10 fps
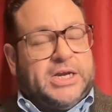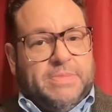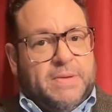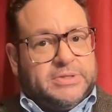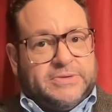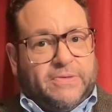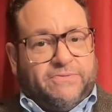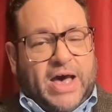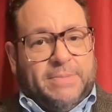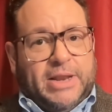members of the
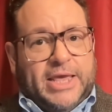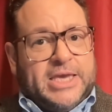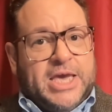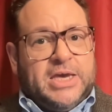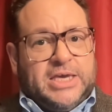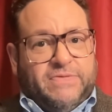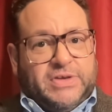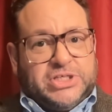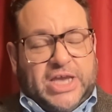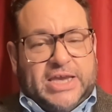family
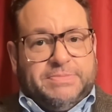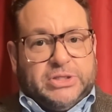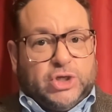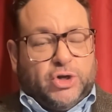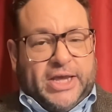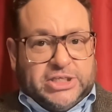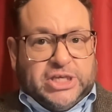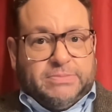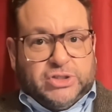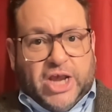giving statements on a
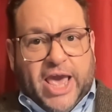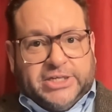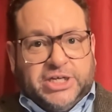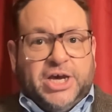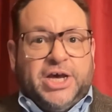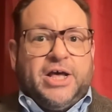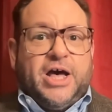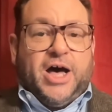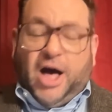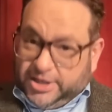subject
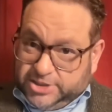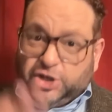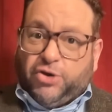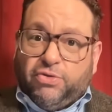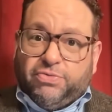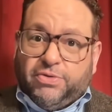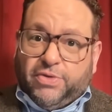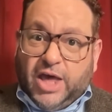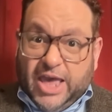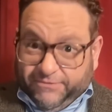until,
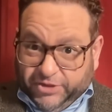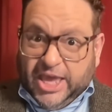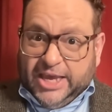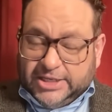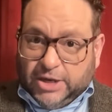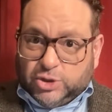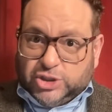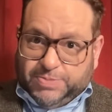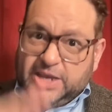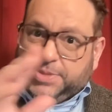if the king is going to
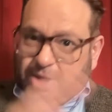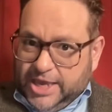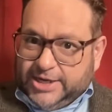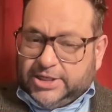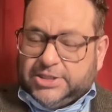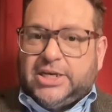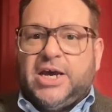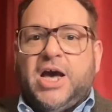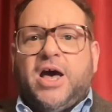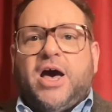speak, the king does it
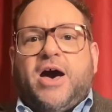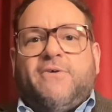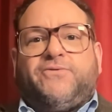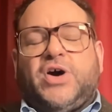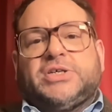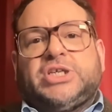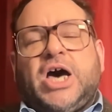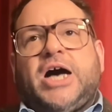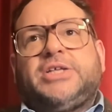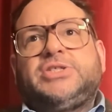first.
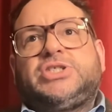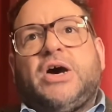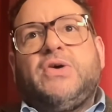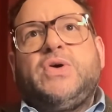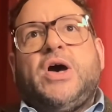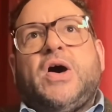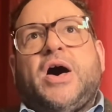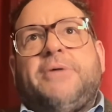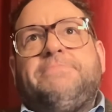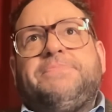And so
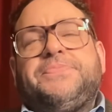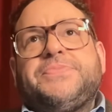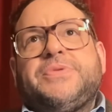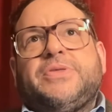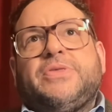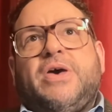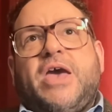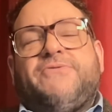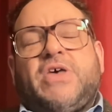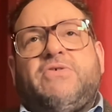
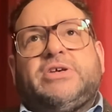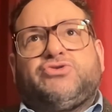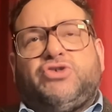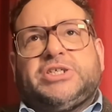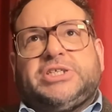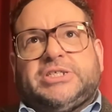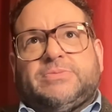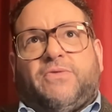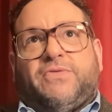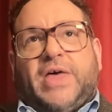if there is criticism
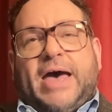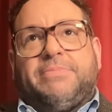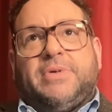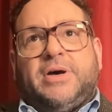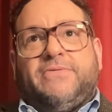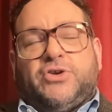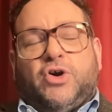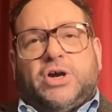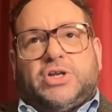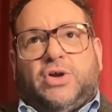of them for
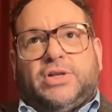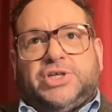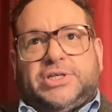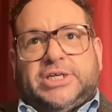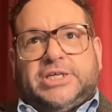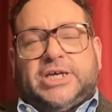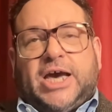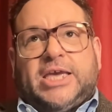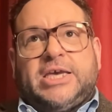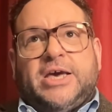not acknowledging
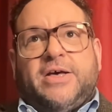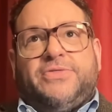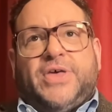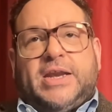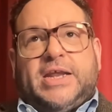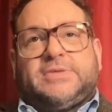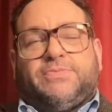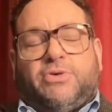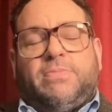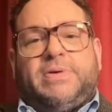D-Day, then it's
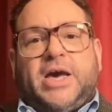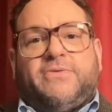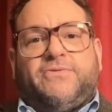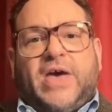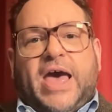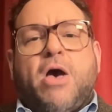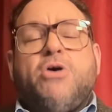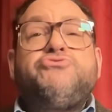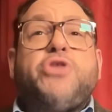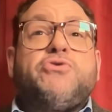probably unfair,
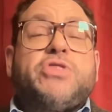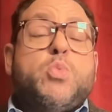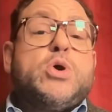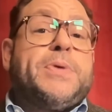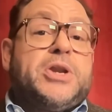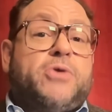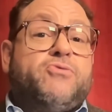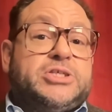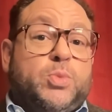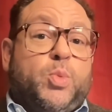though there would be no
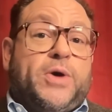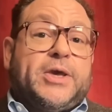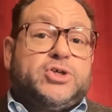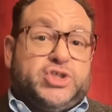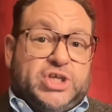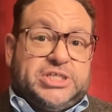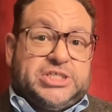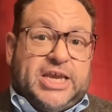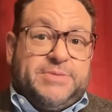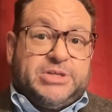reason why they couldn't send a
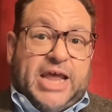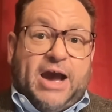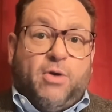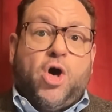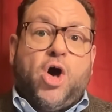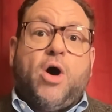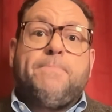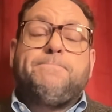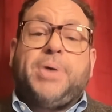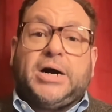statement out
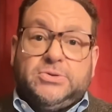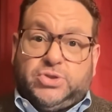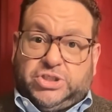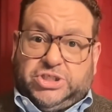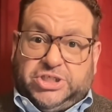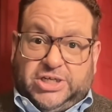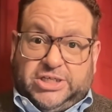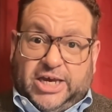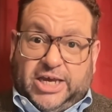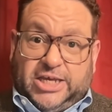post
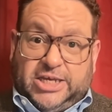D-Day.